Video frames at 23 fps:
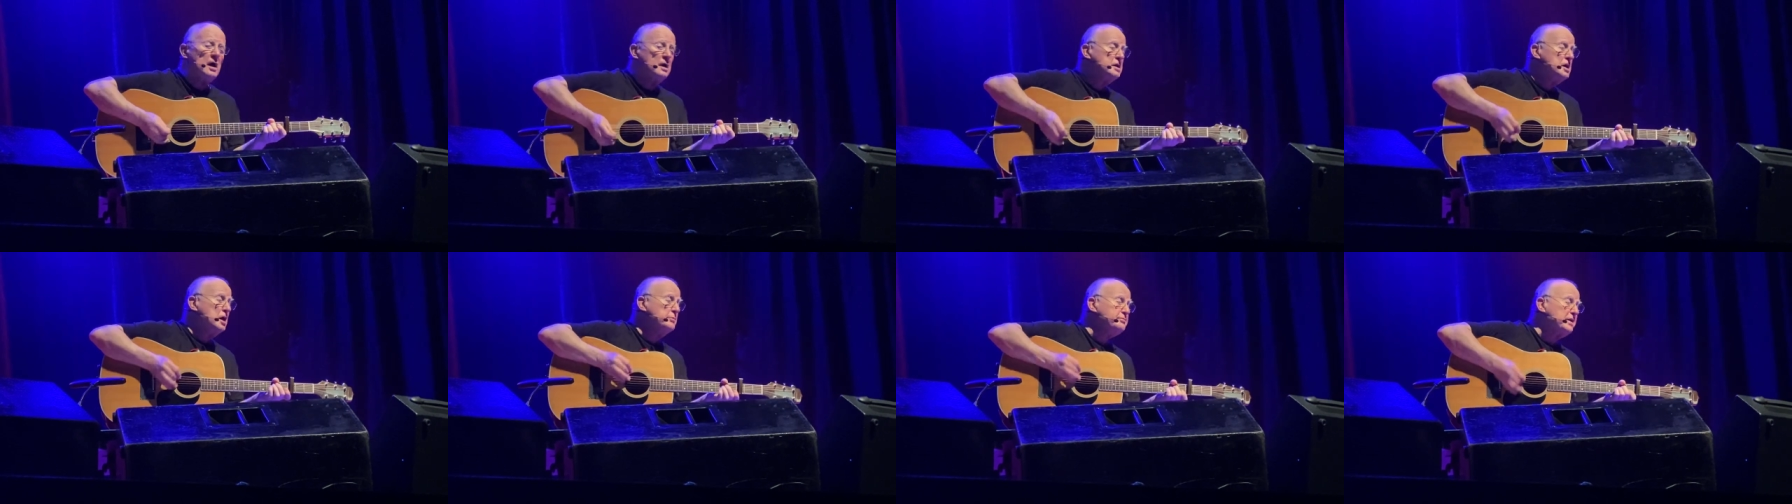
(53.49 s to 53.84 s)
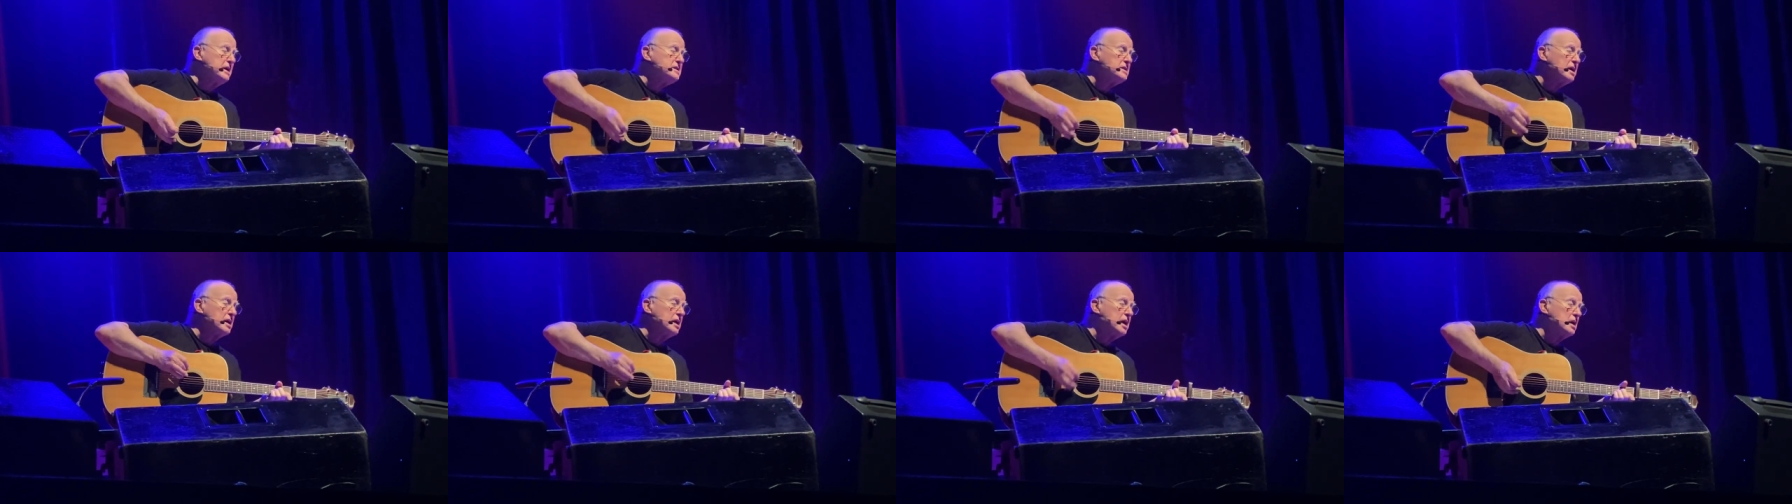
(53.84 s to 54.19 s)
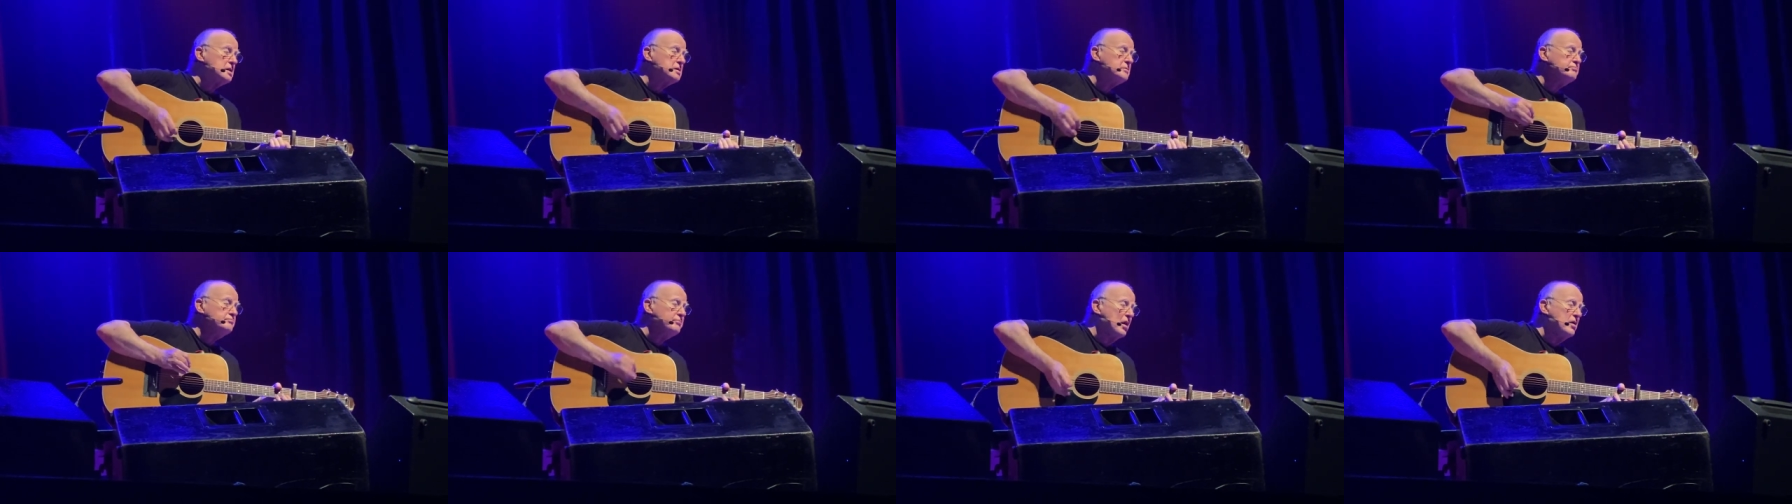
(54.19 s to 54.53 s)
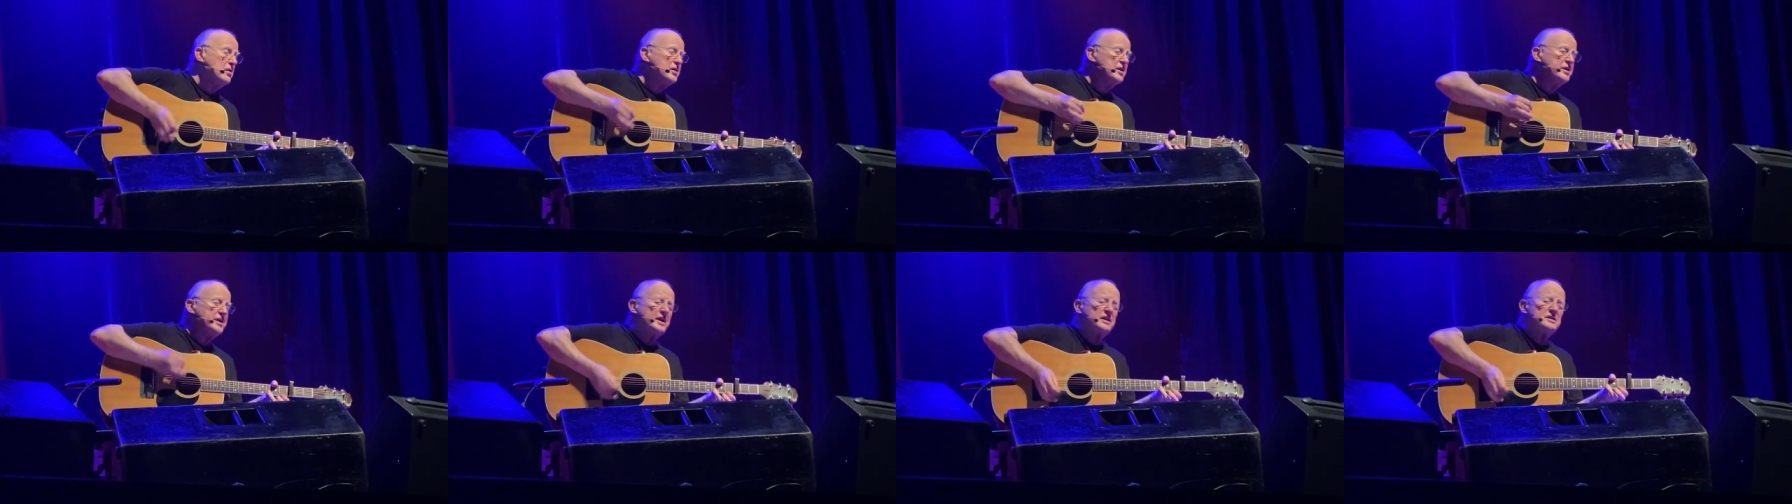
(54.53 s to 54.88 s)
you better get
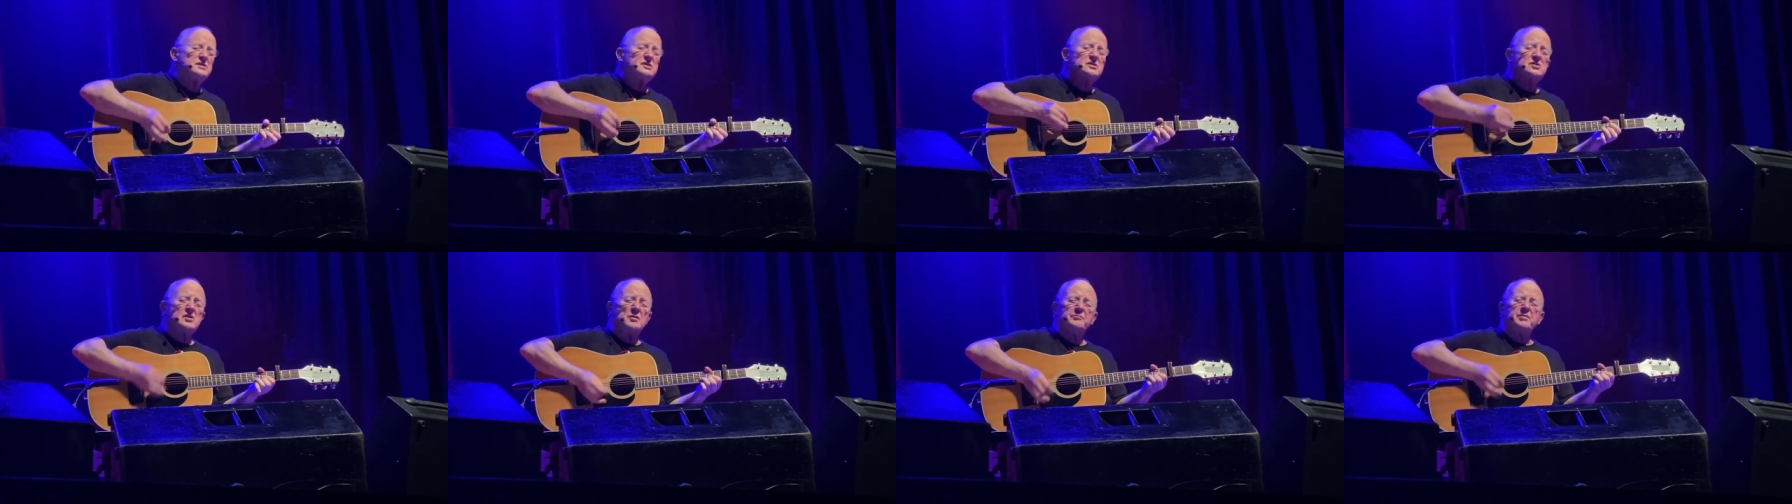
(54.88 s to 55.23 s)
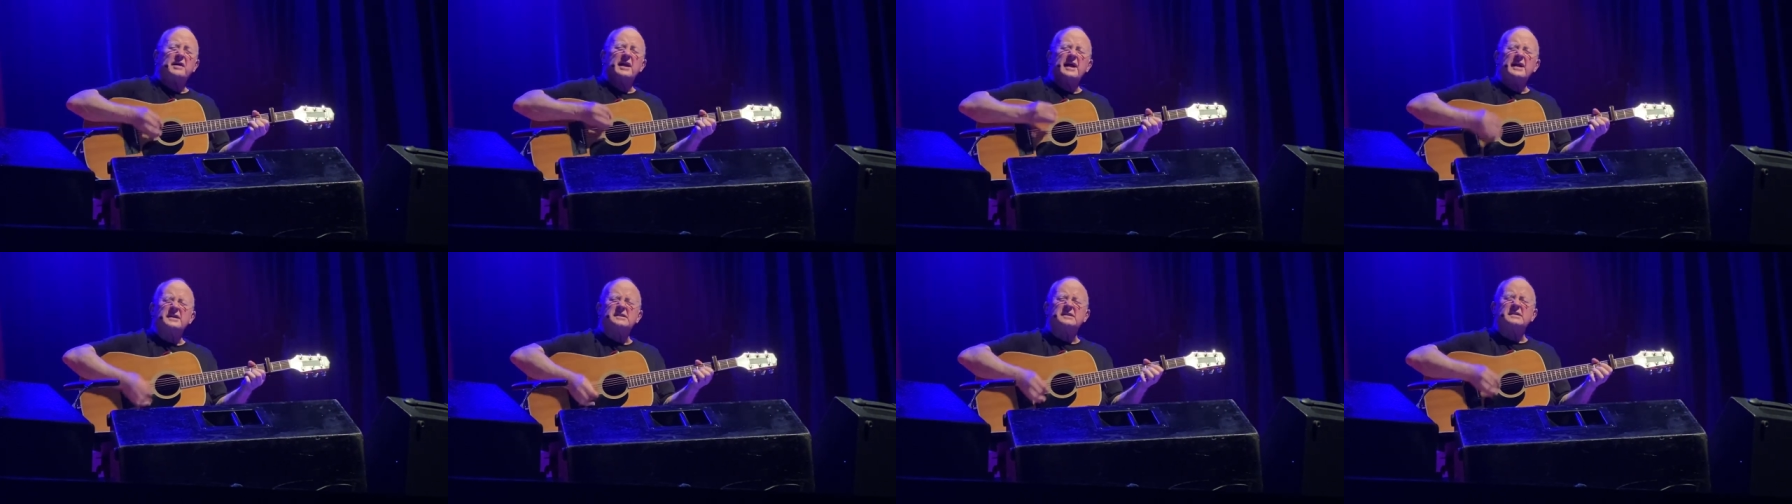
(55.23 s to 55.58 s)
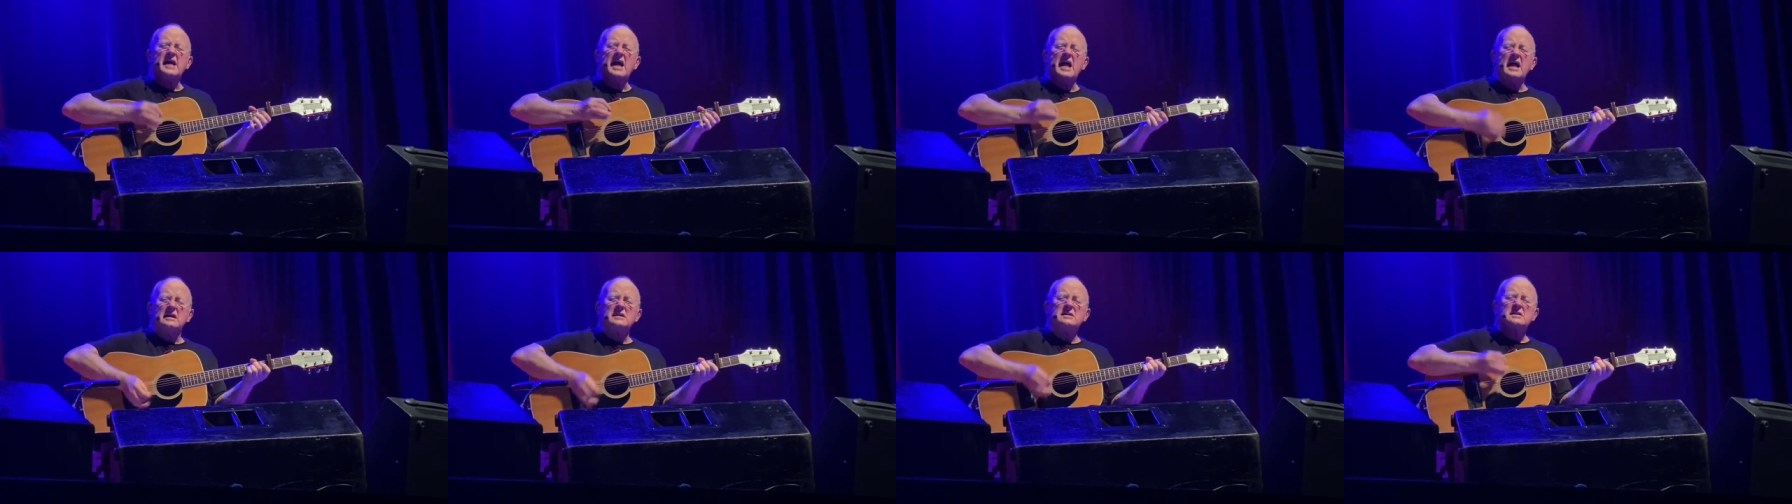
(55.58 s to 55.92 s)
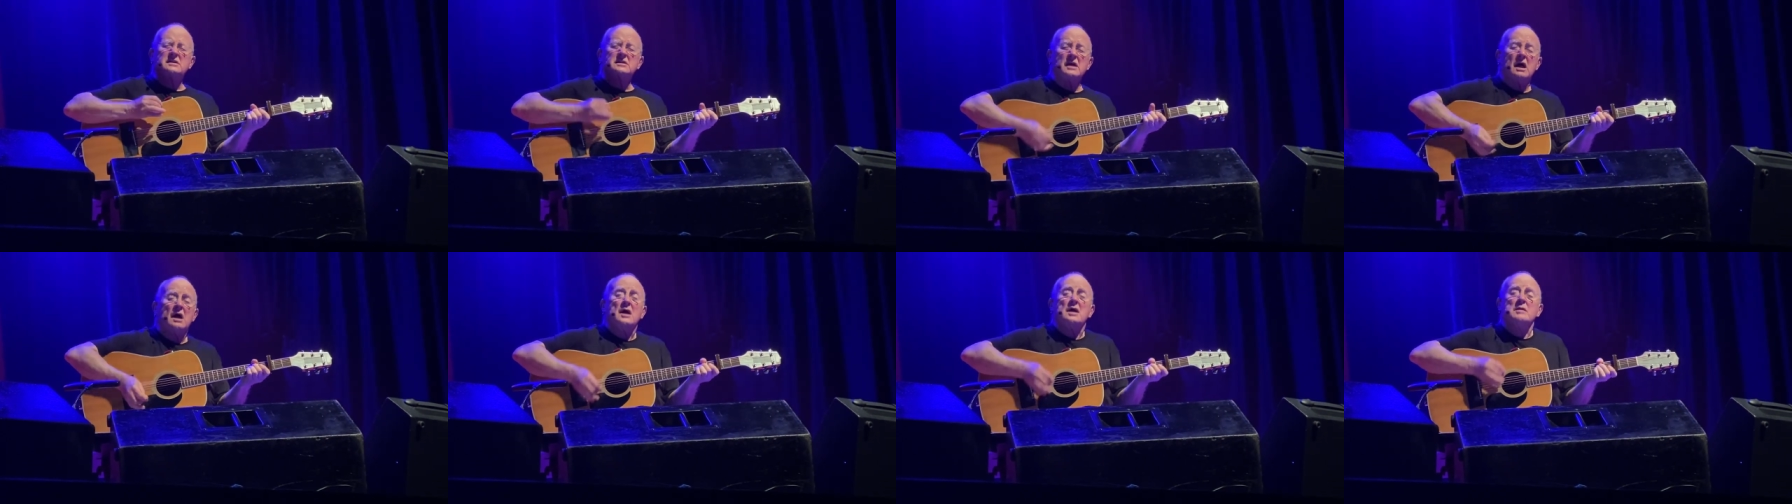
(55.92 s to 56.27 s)
born in someplace
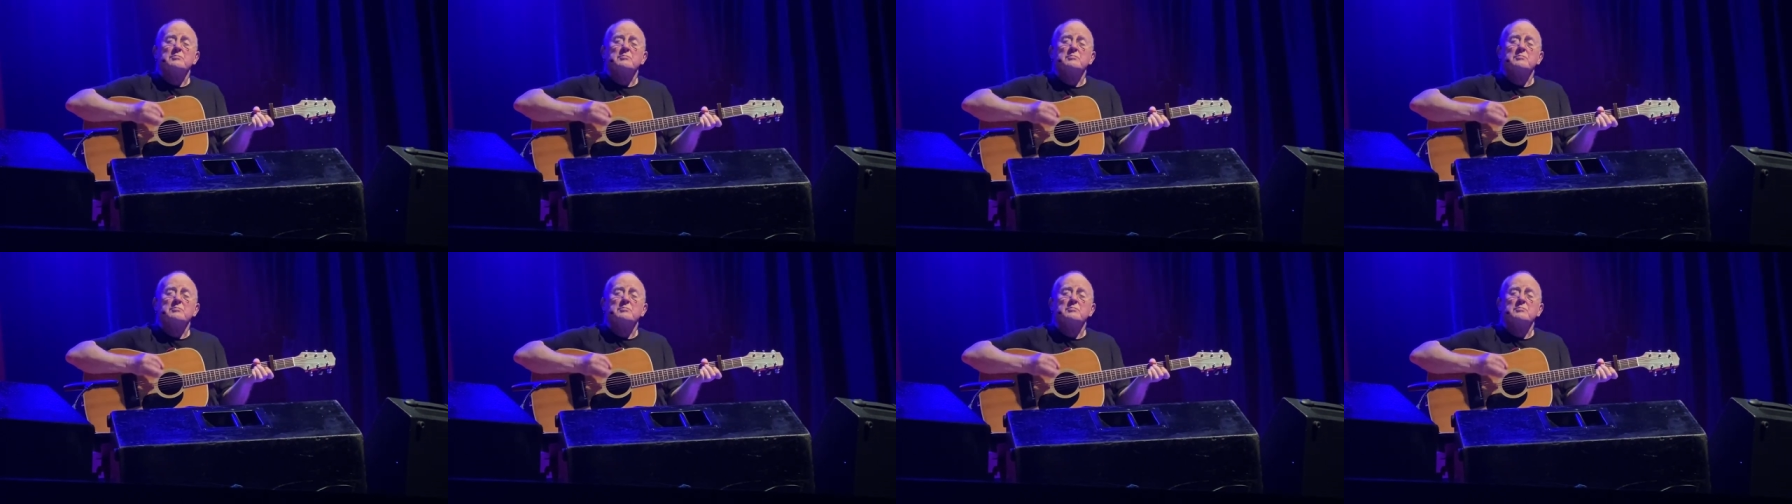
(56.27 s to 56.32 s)
else.